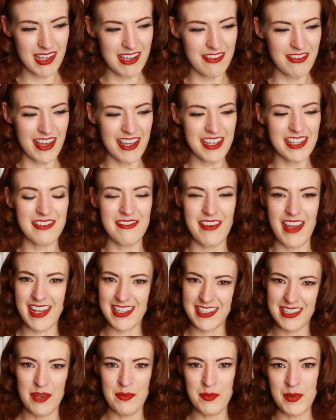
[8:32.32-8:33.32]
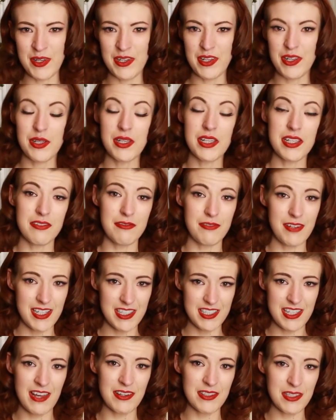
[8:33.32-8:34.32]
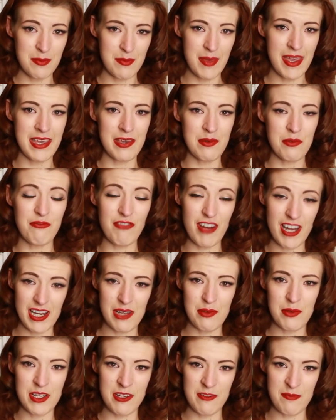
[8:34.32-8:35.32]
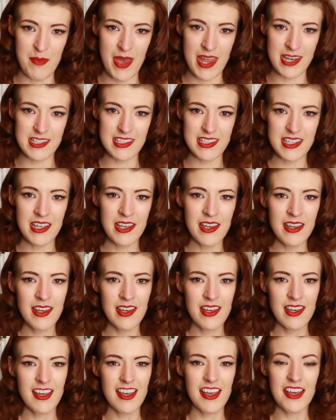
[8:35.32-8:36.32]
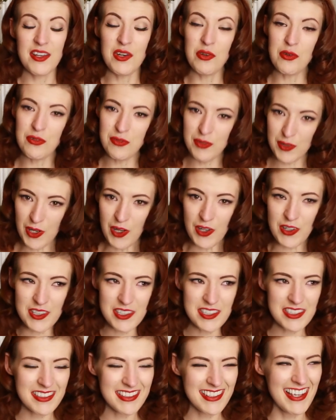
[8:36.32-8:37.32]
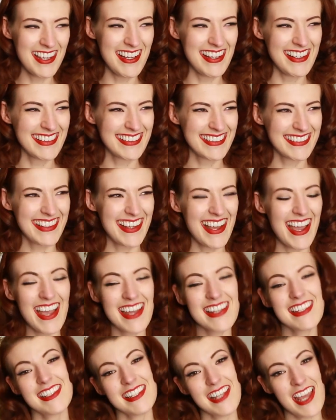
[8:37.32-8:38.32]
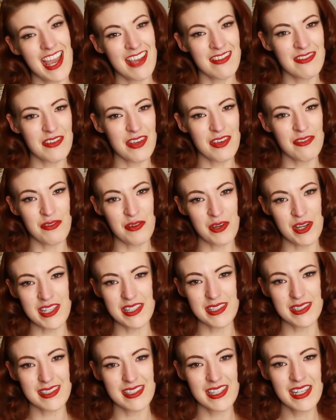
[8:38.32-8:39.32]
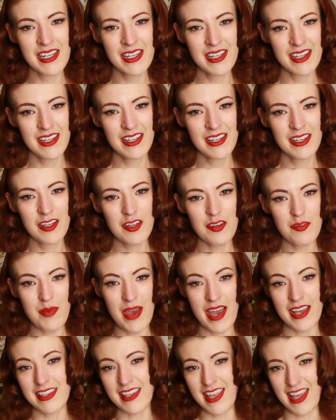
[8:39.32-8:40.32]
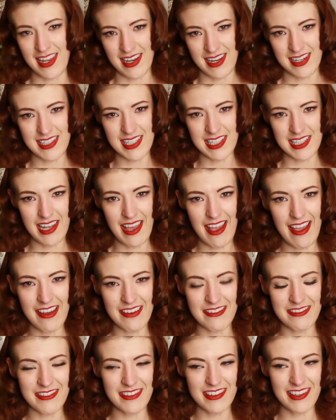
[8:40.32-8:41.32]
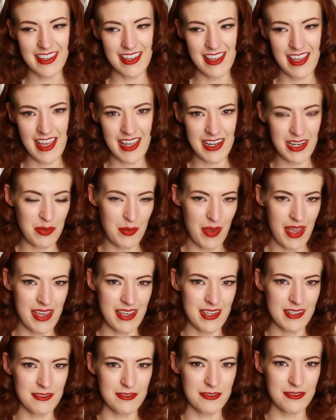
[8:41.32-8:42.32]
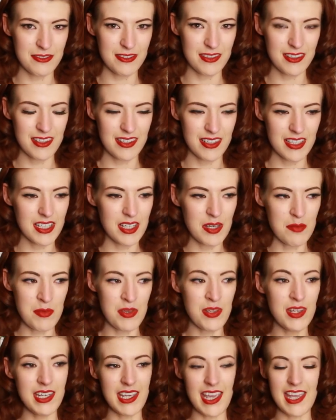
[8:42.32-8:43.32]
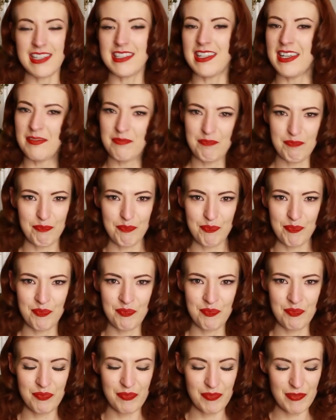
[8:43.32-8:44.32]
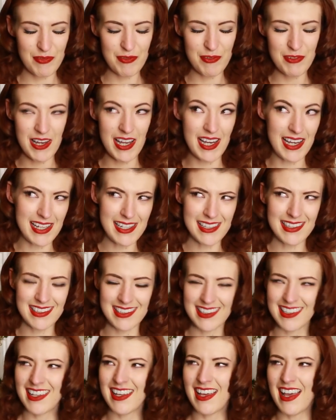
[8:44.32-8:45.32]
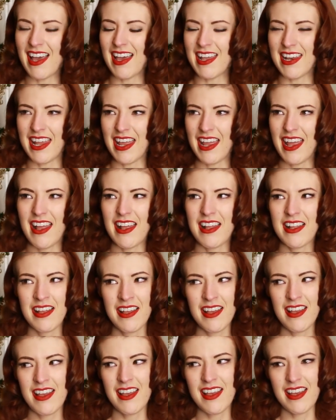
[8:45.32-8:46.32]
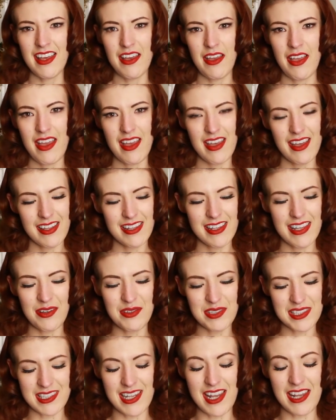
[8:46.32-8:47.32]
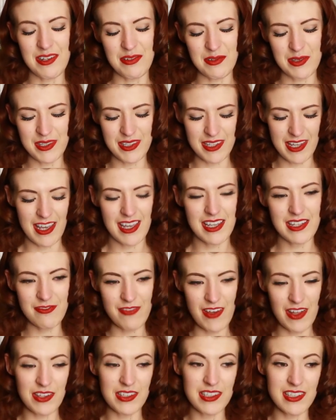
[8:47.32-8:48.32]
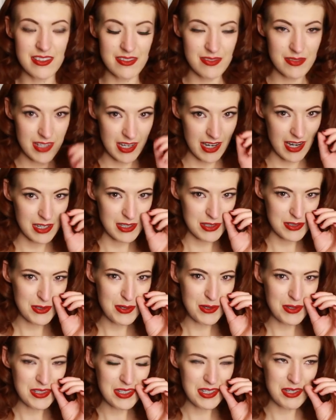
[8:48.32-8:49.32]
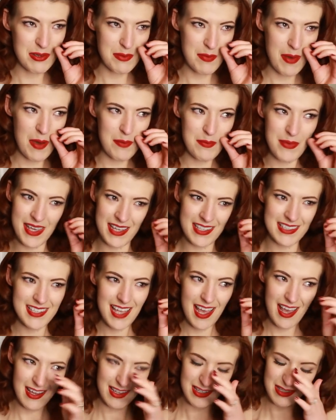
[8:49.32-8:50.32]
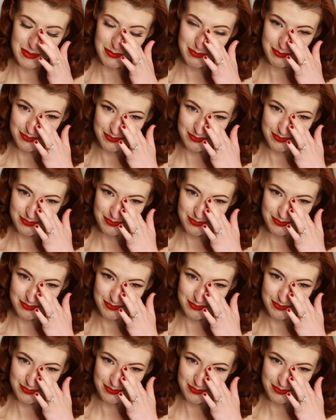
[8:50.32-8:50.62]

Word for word: if I could have had someone who could have reached out to me, it really would have meant an awful lot. I didn't have a voice back then, I didn't have any way of communicating, really. And there wasn't anyone that I felt that I could talk to about being sad.